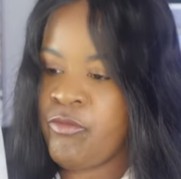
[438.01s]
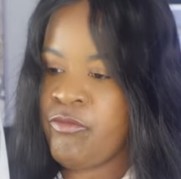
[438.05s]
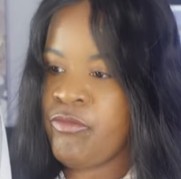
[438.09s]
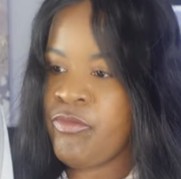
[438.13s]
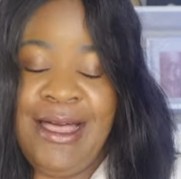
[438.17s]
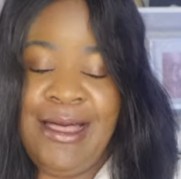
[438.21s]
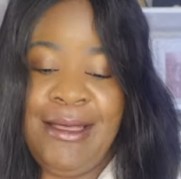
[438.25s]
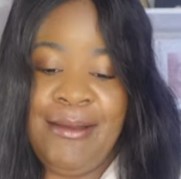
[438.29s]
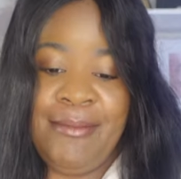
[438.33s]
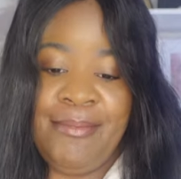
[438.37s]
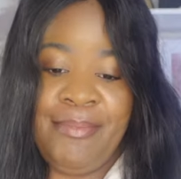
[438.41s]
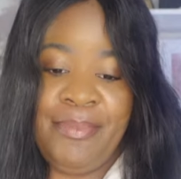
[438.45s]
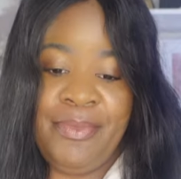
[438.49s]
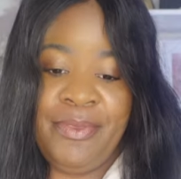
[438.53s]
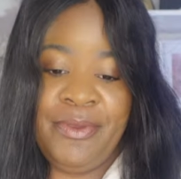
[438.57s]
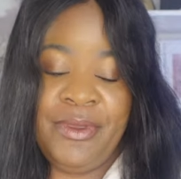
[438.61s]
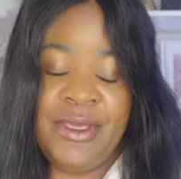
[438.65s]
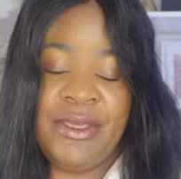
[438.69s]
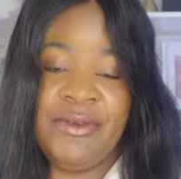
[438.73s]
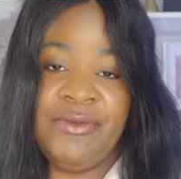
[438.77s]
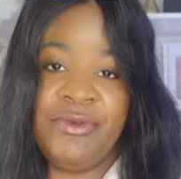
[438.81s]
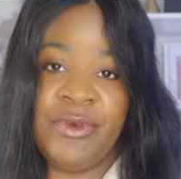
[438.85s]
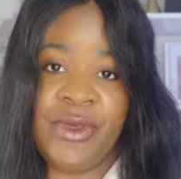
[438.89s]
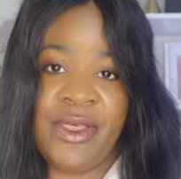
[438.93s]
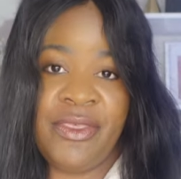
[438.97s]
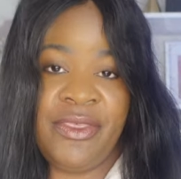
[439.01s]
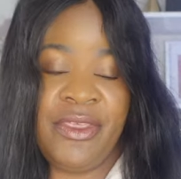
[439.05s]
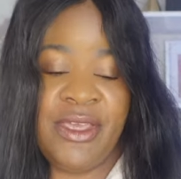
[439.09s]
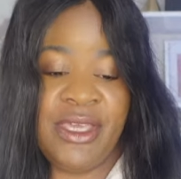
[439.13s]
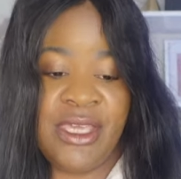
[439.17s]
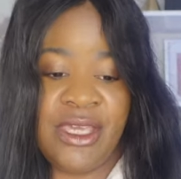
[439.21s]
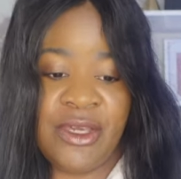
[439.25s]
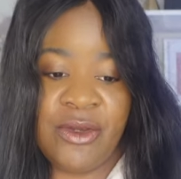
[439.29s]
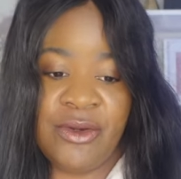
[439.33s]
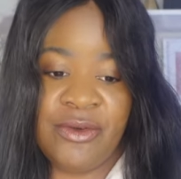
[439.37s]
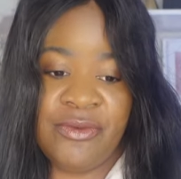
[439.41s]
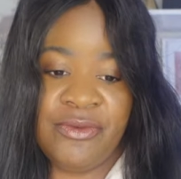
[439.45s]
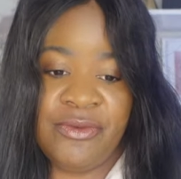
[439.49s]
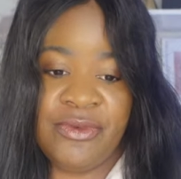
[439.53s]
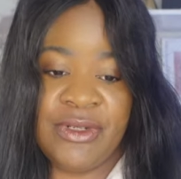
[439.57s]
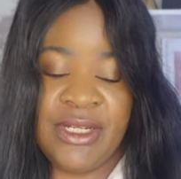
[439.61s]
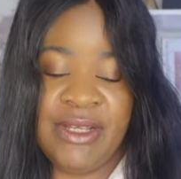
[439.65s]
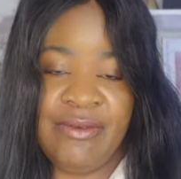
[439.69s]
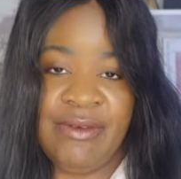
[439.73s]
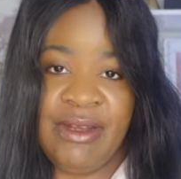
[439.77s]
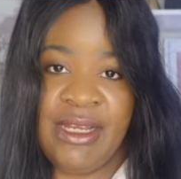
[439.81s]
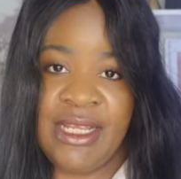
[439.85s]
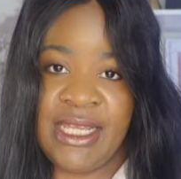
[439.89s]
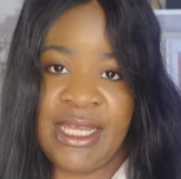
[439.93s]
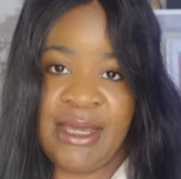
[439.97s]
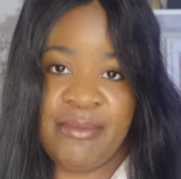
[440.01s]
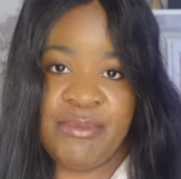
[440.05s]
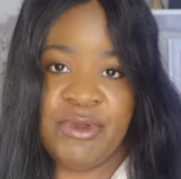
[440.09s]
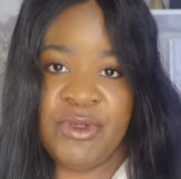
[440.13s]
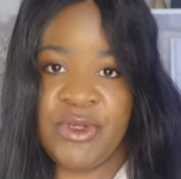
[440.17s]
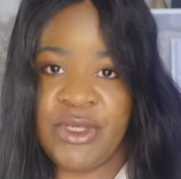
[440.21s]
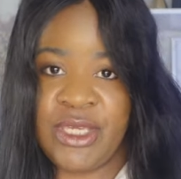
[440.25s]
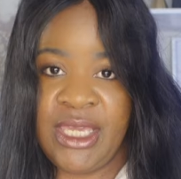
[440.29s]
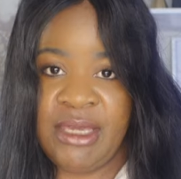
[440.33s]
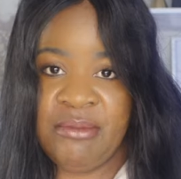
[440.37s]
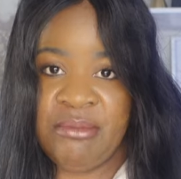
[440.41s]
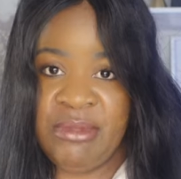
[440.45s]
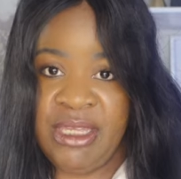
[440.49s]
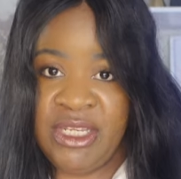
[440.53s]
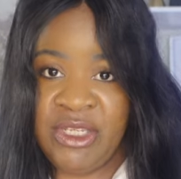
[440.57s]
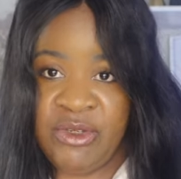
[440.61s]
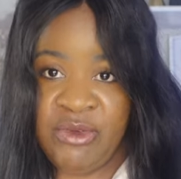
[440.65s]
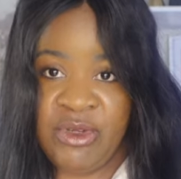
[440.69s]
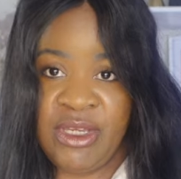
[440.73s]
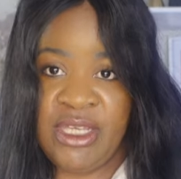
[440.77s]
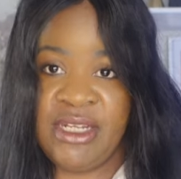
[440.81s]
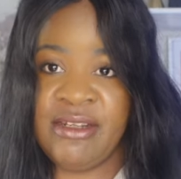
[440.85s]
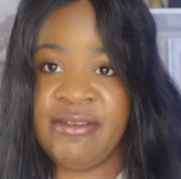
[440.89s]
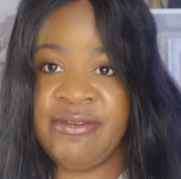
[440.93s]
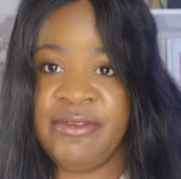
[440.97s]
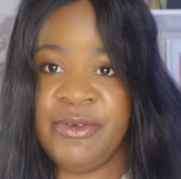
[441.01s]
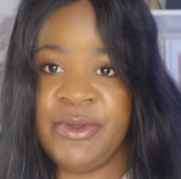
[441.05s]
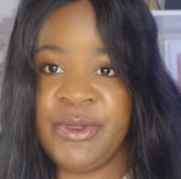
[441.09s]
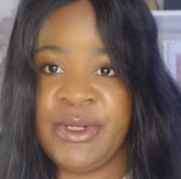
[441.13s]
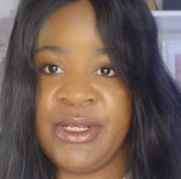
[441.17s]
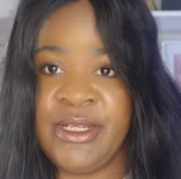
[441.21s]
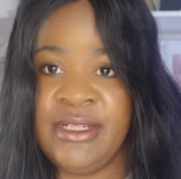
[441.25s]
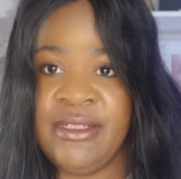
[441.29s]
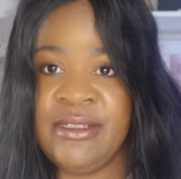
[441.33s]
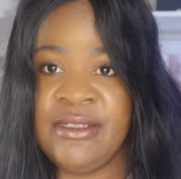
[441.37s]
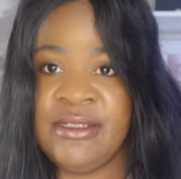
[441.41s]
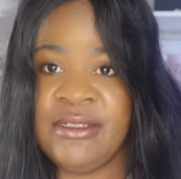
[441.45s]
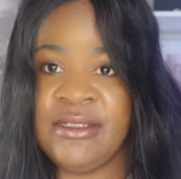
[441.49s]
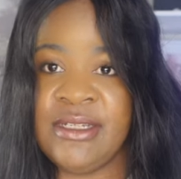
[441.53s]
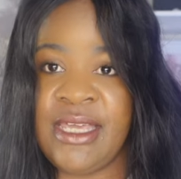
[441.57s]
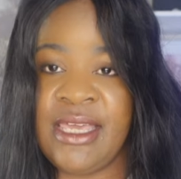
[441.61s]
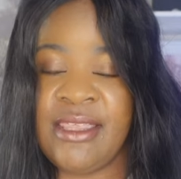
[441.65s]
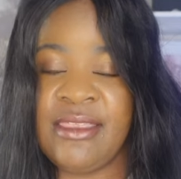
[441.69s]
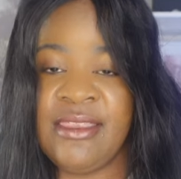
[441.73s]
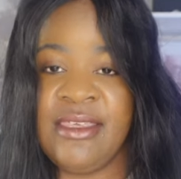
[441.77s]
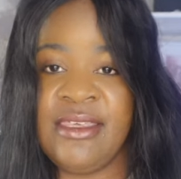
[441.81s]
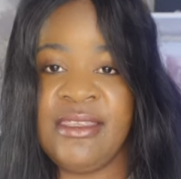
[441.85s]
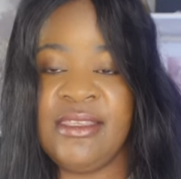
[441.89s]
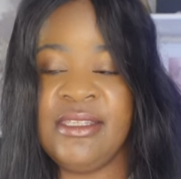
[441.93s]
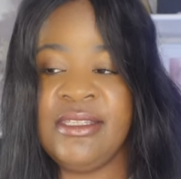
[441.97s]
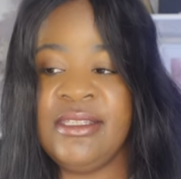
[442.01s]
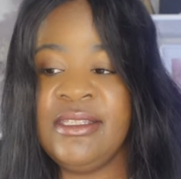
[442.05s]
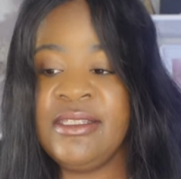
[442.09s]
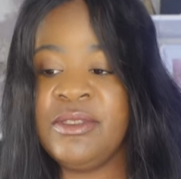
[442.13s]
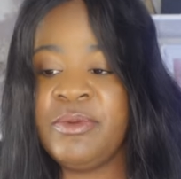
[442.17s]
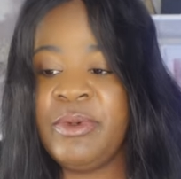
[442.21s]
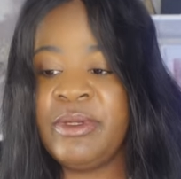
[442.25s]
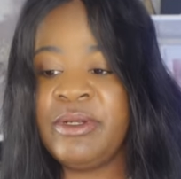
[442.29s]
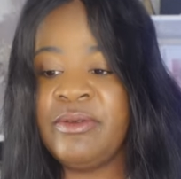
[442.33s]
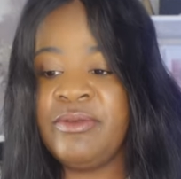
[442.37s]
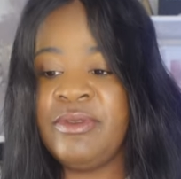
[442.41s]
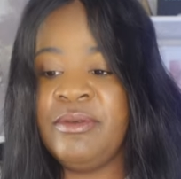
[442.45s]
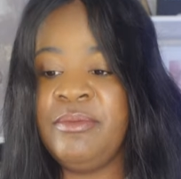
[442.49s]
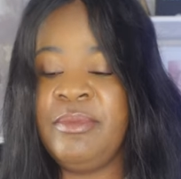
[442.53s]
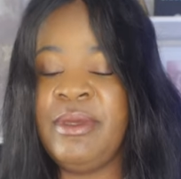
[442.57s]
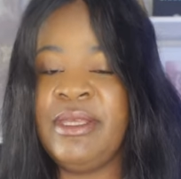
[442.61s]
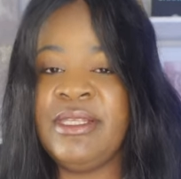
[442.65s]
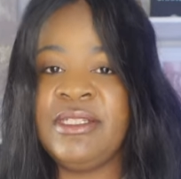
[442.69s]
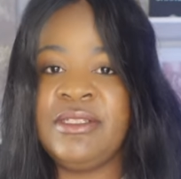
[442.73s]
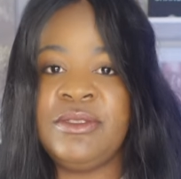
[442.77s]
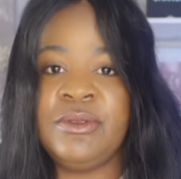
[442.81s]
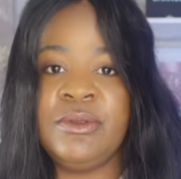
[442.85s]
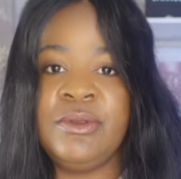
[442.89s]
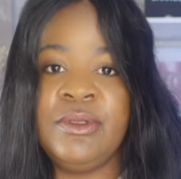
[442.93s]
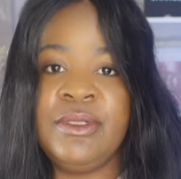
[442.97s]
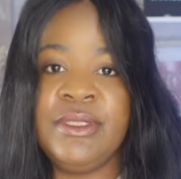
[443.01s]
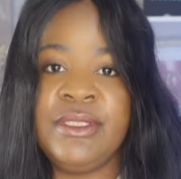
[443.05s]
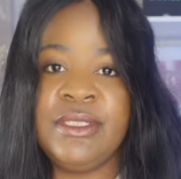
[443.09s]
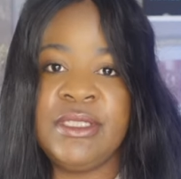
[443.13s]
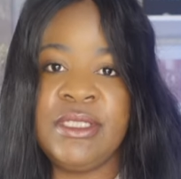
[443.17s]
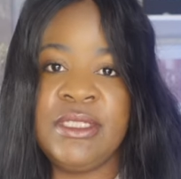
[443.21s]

Um, if you are thinking of leveling up your game and you can afford it, I think this is one of the best tools.